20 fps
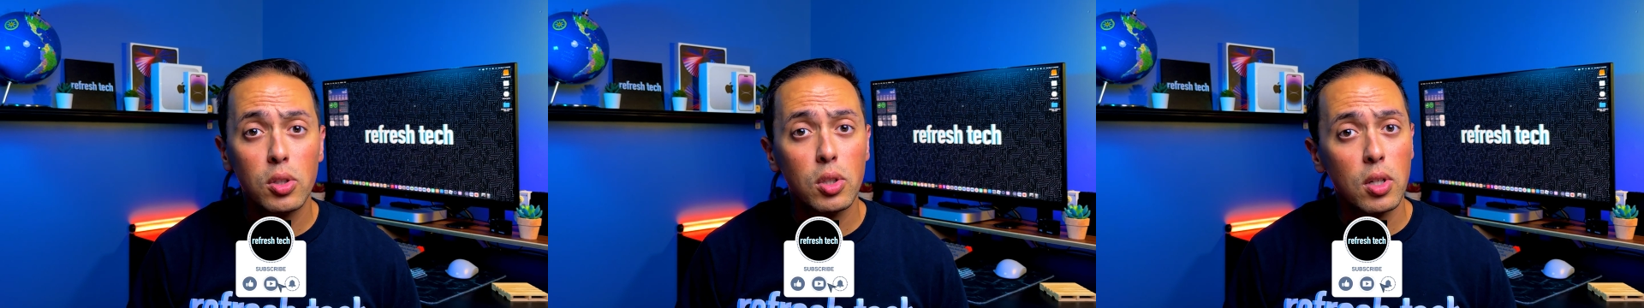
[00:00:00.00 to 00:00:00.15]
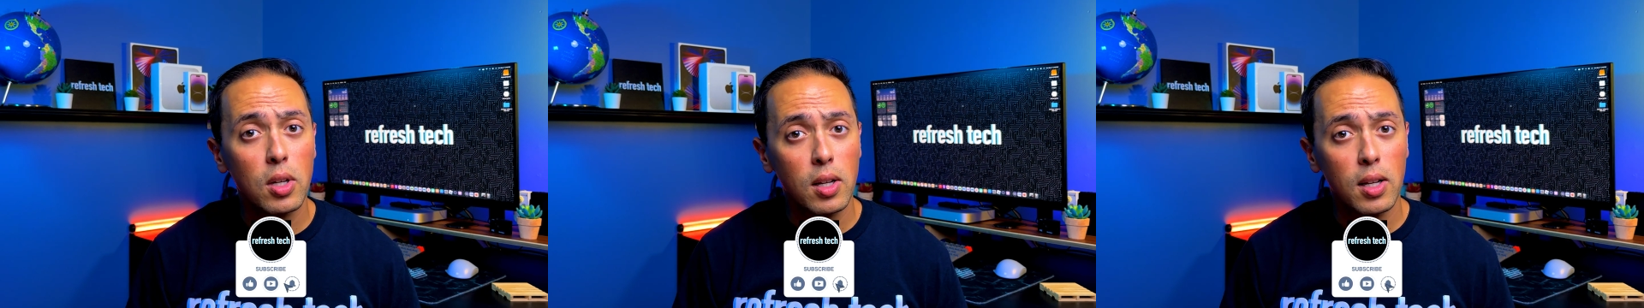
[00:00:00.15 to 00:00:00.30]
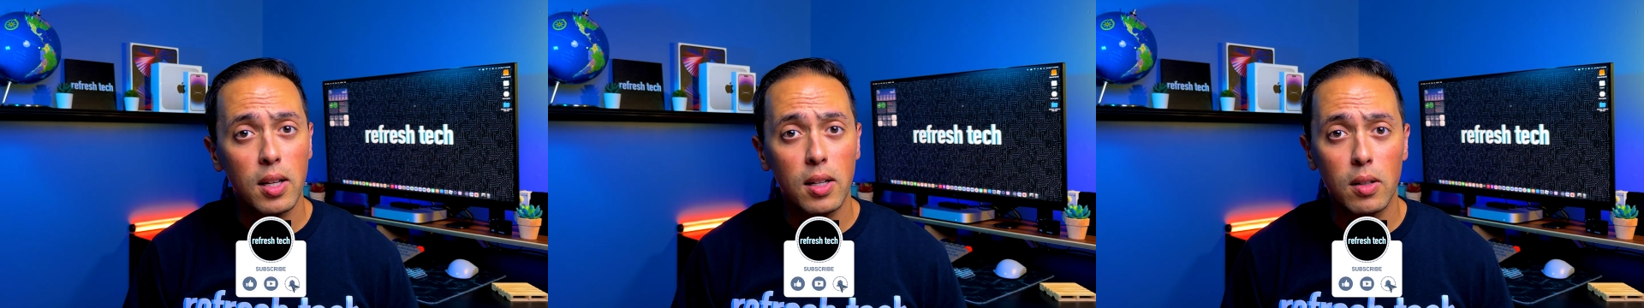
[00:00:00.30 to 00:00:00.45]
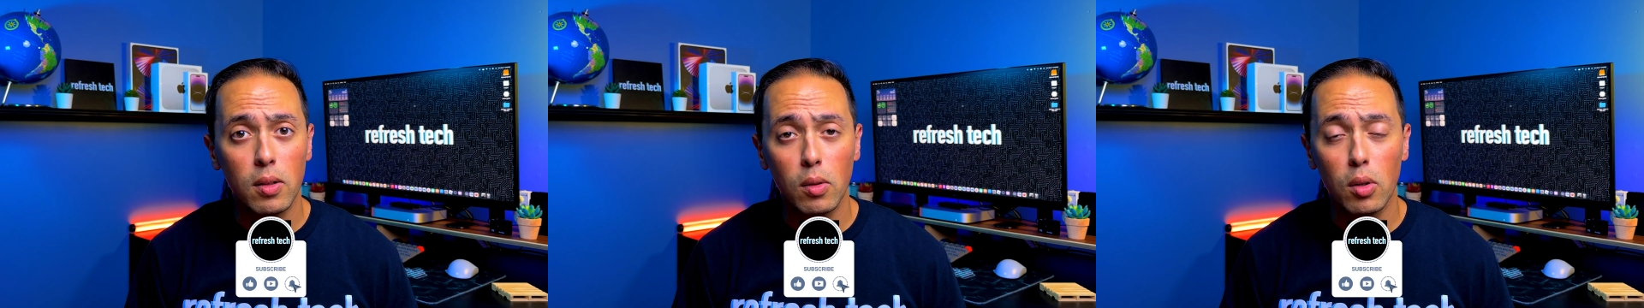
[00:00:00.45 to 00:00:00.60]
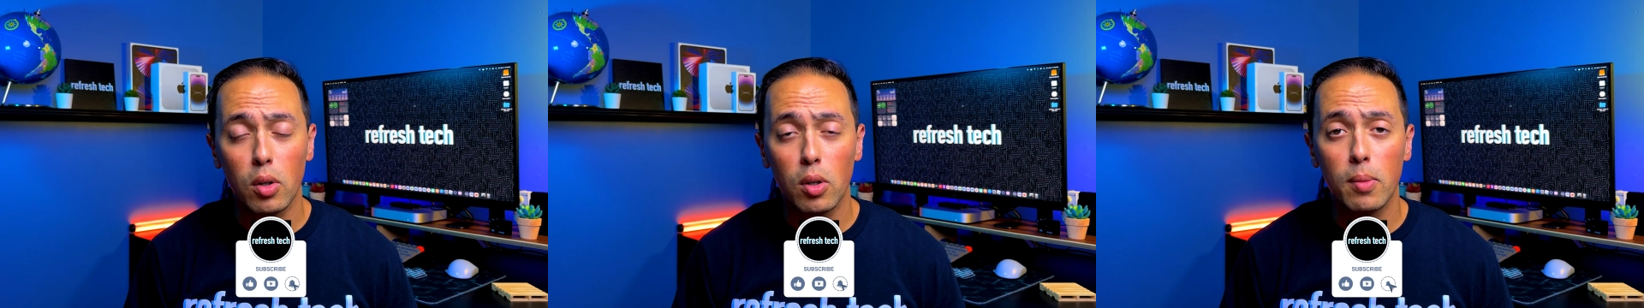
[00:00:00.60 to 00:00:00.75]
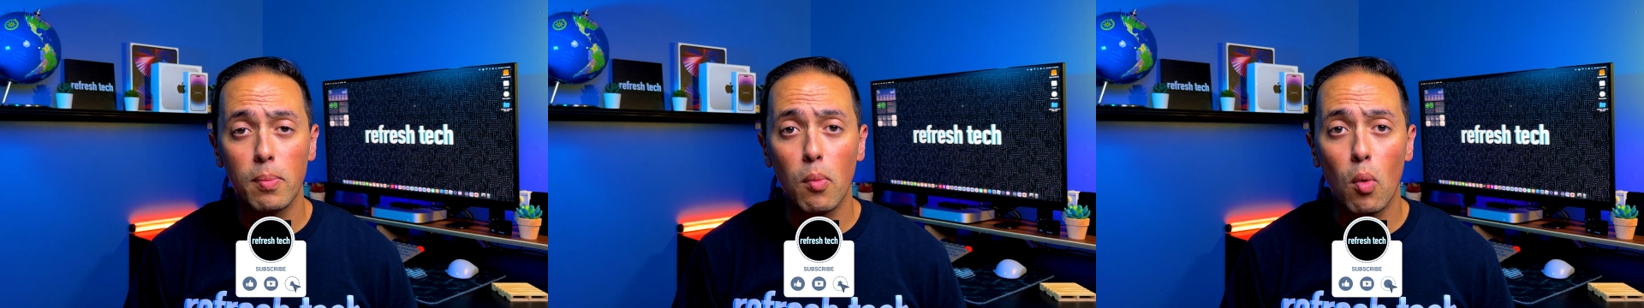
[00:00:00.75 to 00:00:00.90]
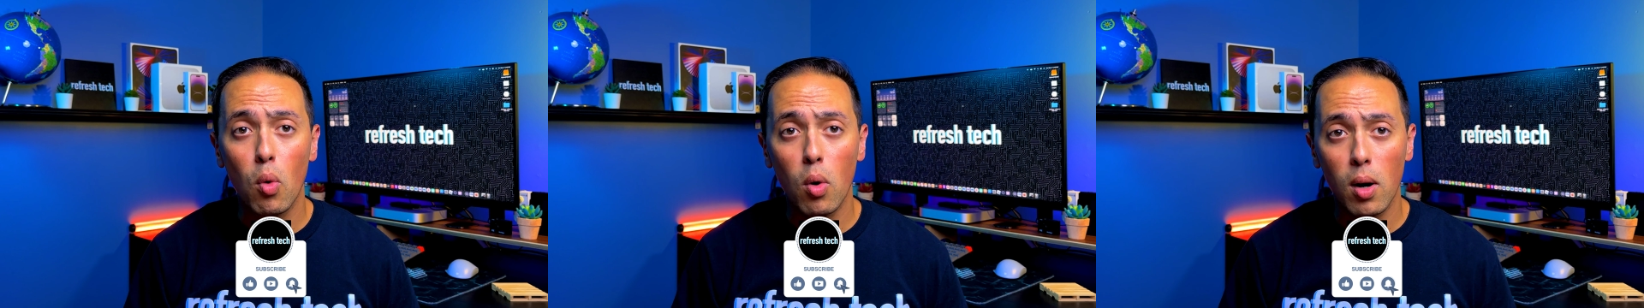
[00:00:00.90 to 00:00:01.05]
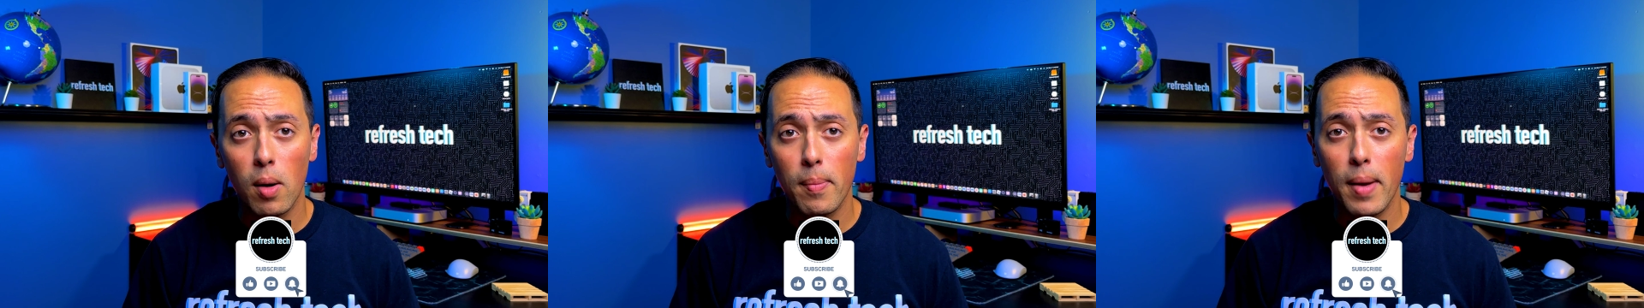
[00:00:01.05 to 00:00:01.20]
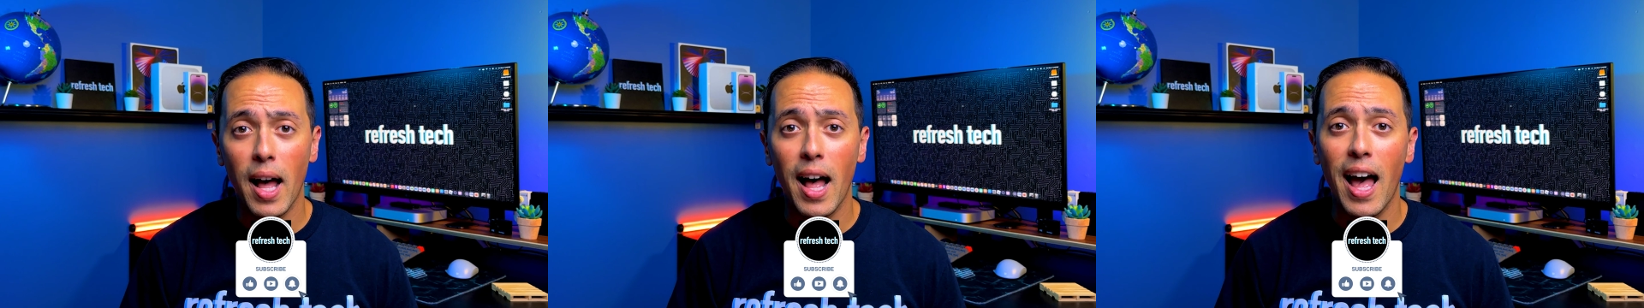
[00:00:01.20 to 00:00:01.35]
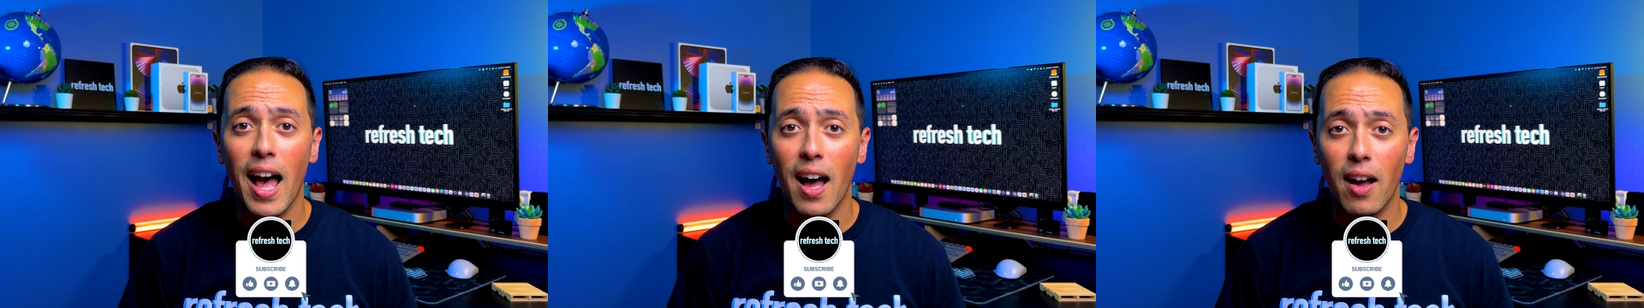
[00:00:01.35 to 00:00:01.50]
so you can learn more
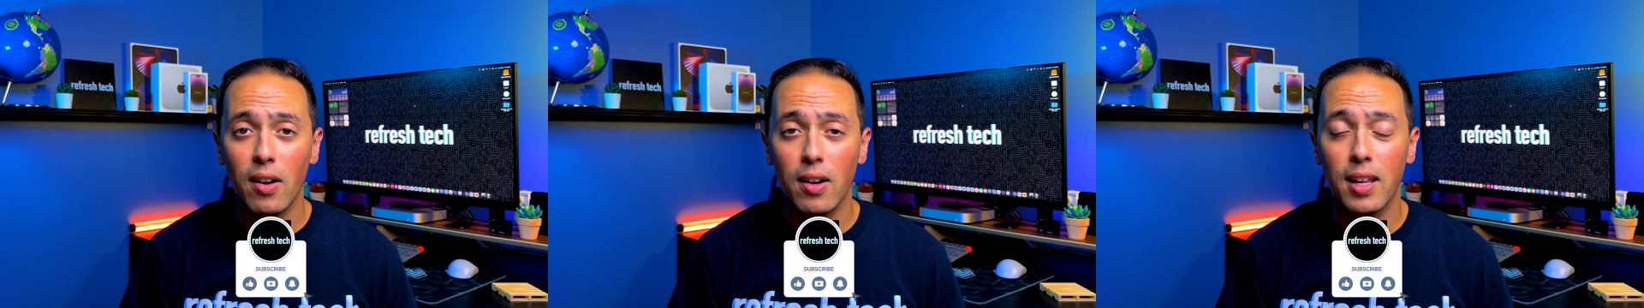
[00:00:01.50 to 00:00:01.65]
about how